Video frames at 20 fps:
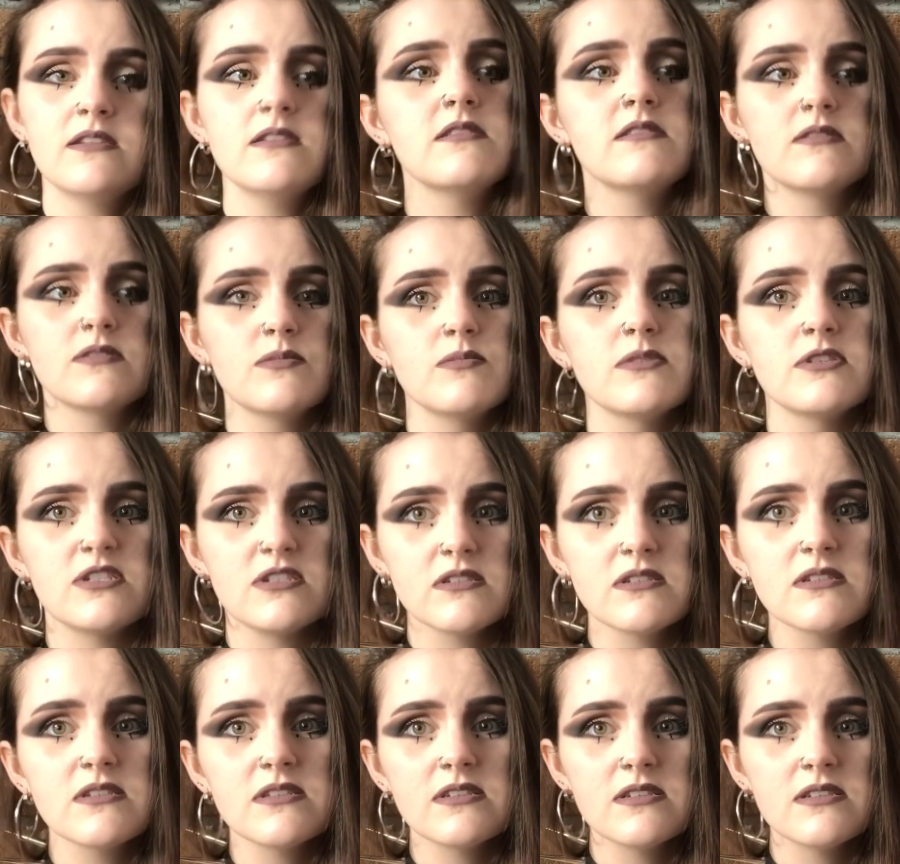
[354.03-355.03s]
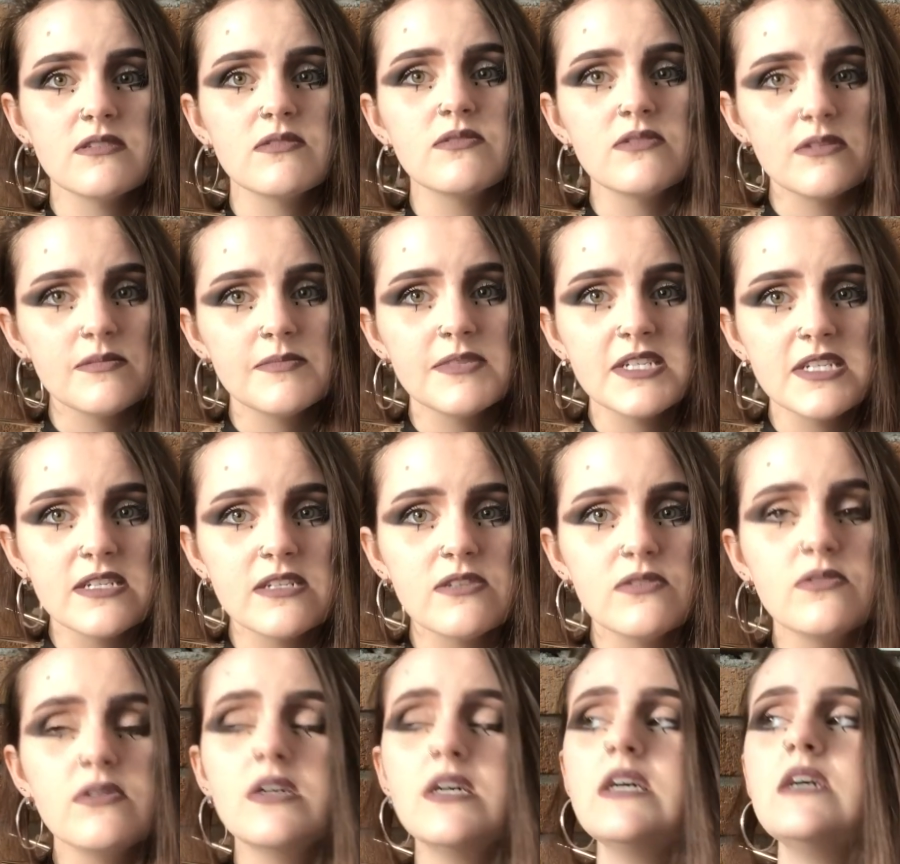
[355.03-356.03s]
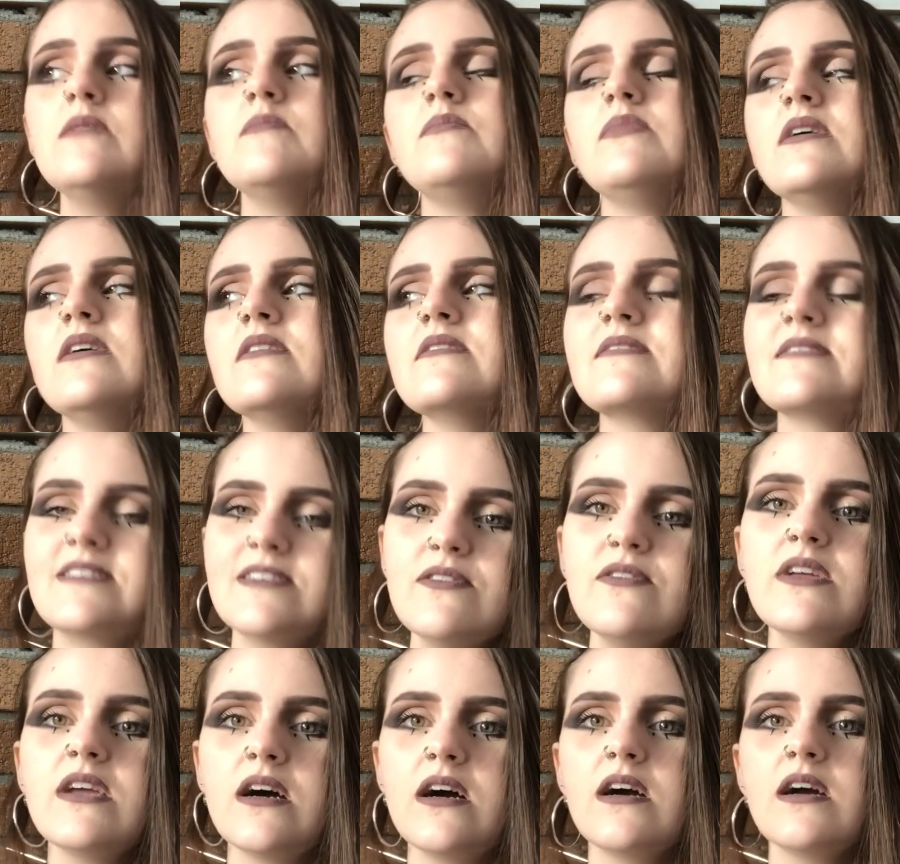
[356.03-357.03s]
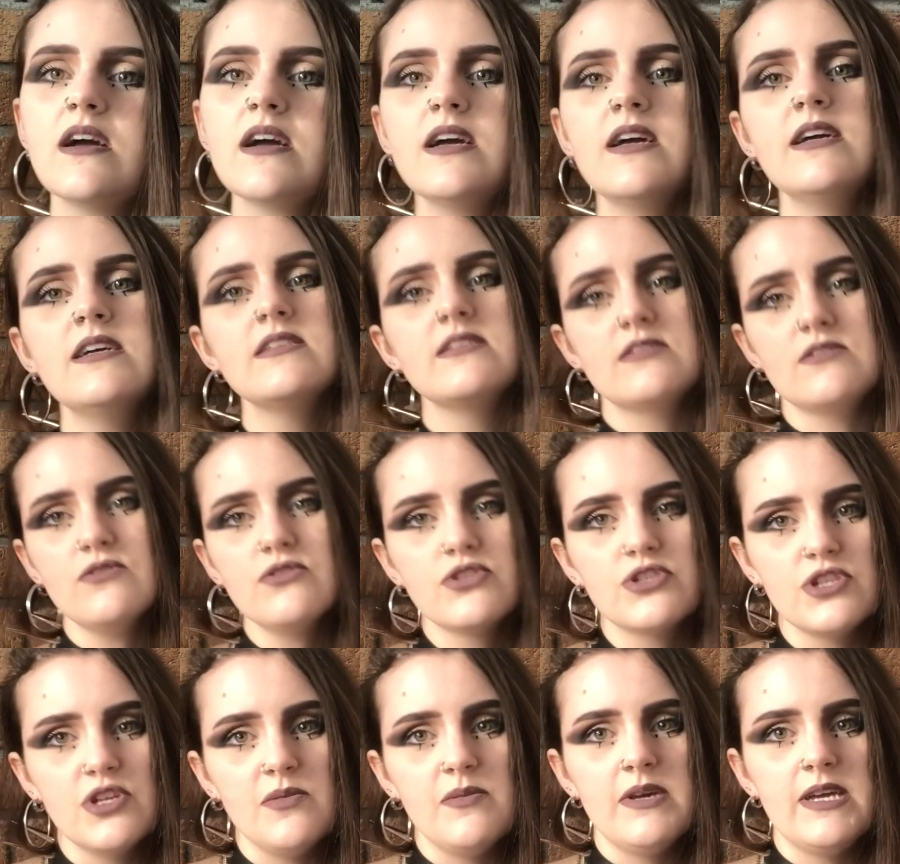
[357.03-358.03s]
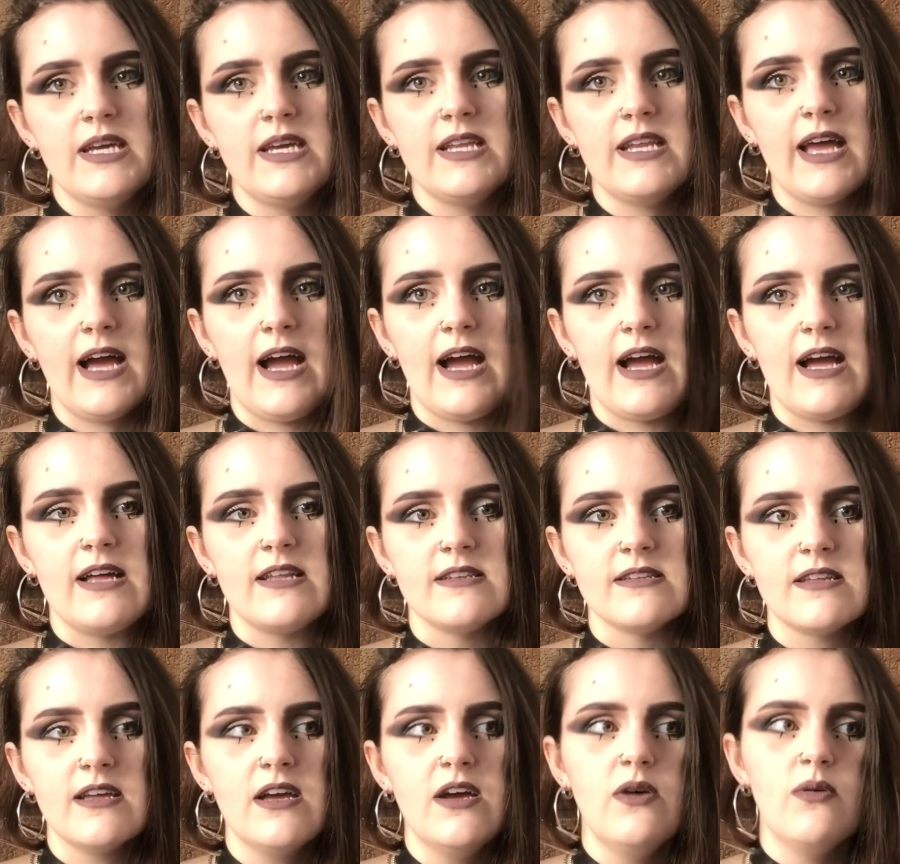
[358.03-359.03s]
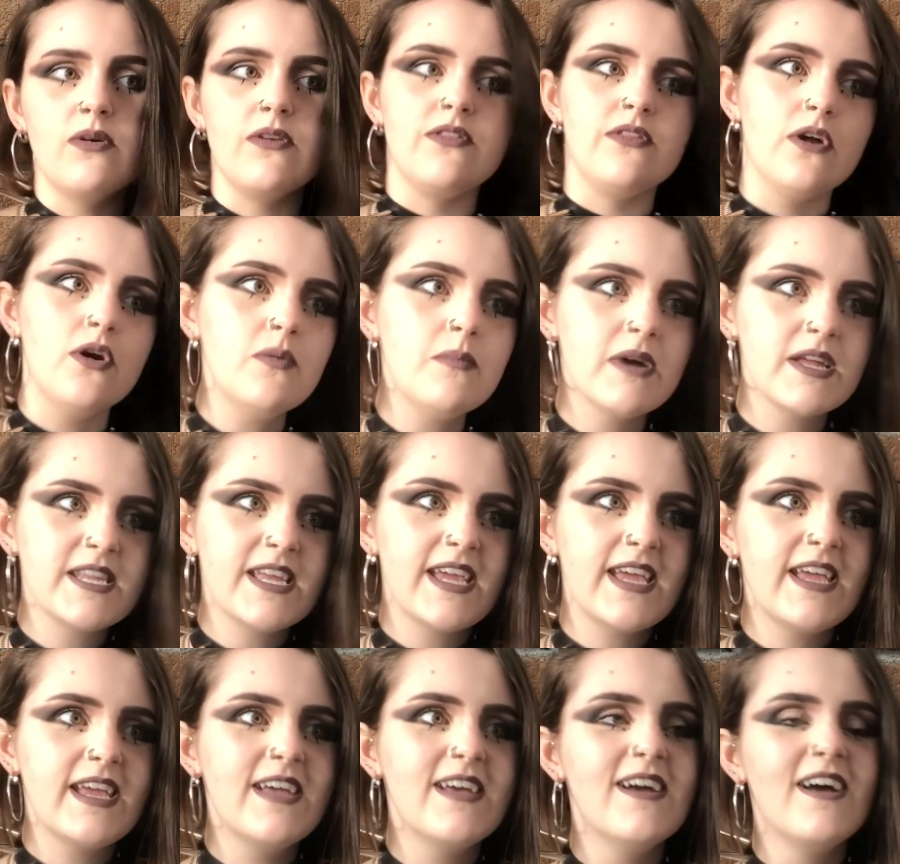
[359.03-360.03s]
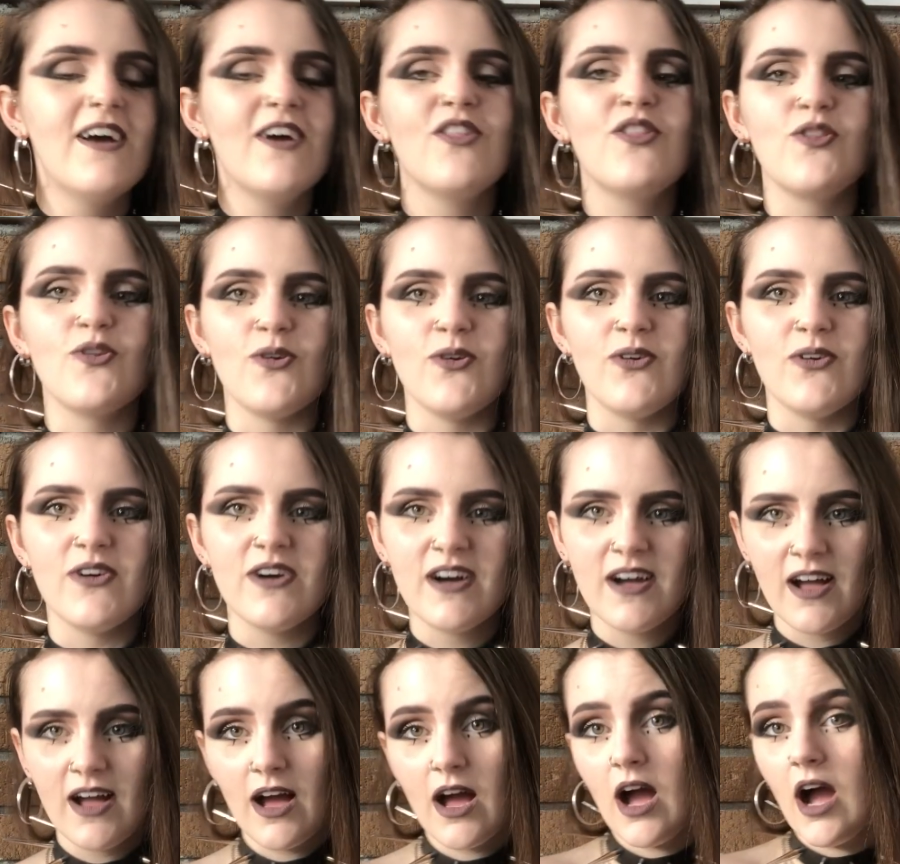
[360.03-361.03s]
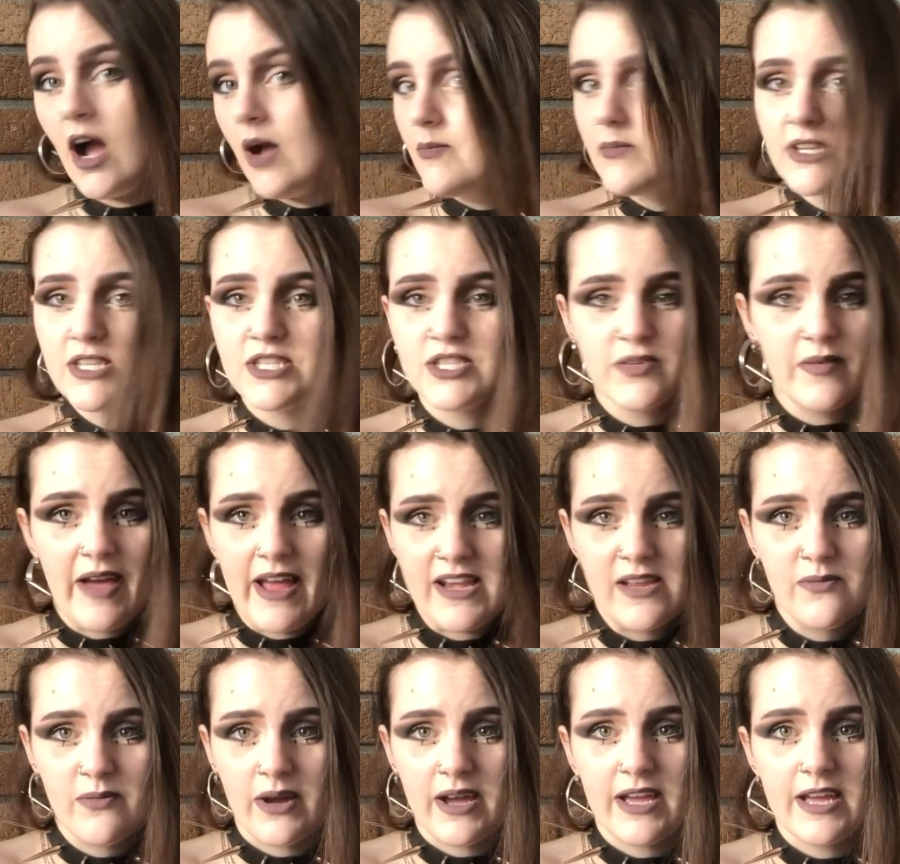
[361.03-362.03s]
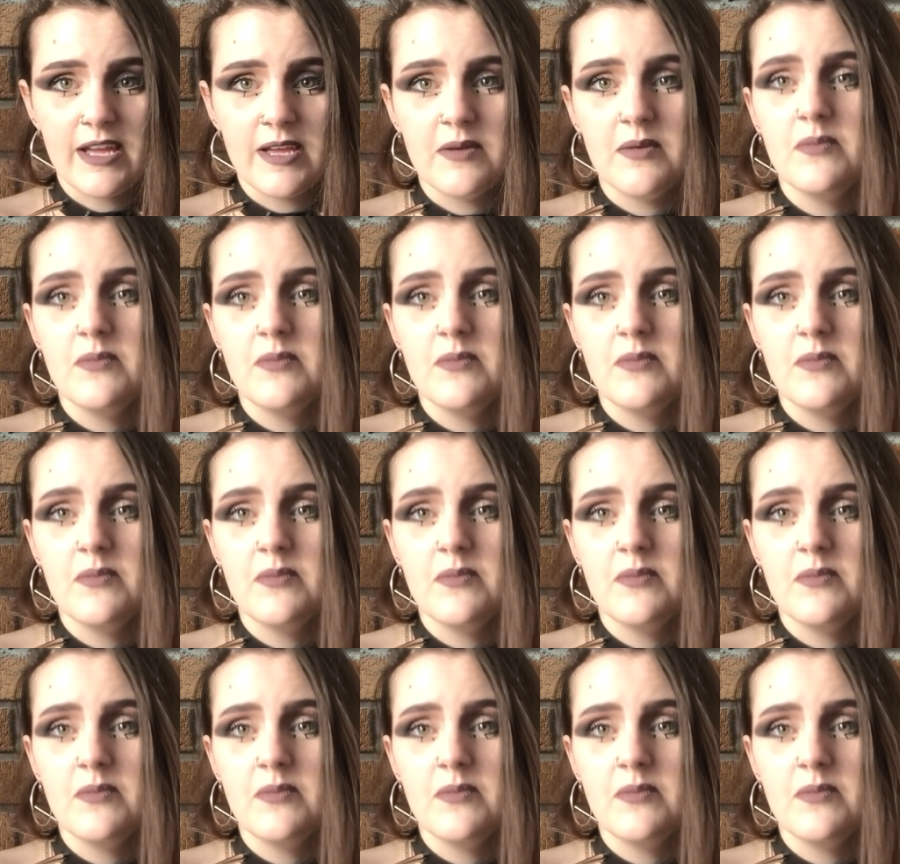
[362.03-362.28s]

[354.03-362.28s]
not much younger than I am now, but still young, still stupid, and with no money, thought I'm gonna do it anyway